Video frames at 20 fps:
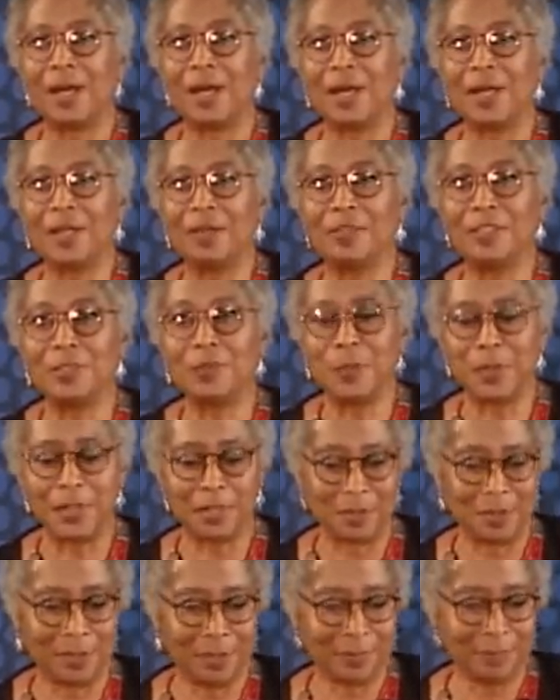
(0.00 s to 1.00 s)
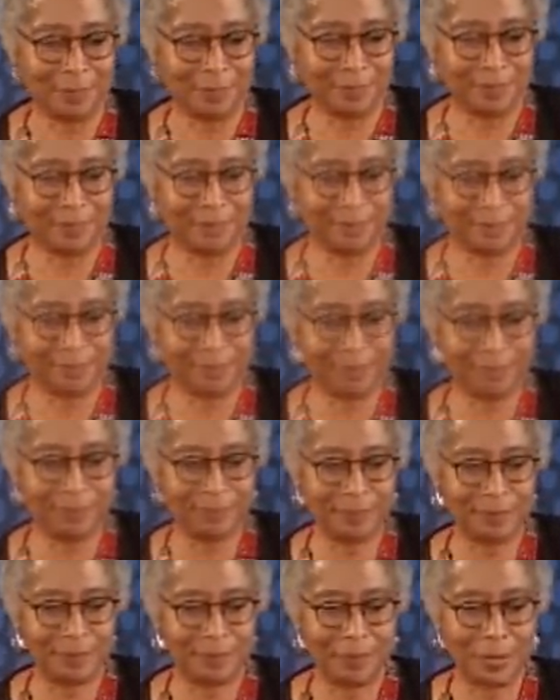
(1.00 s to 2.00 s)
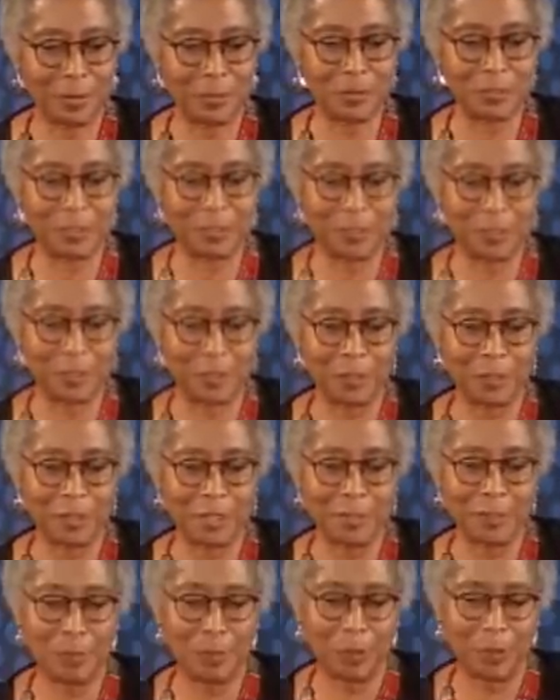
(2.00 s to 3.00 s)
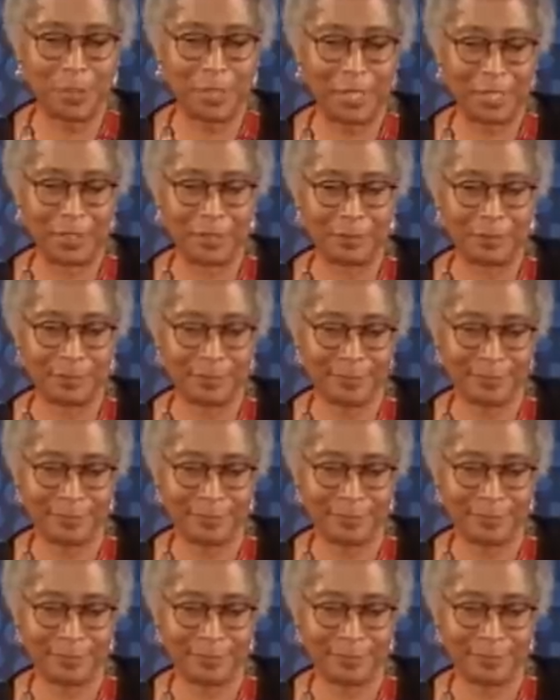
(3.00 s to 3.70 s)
I have spent most of the early morning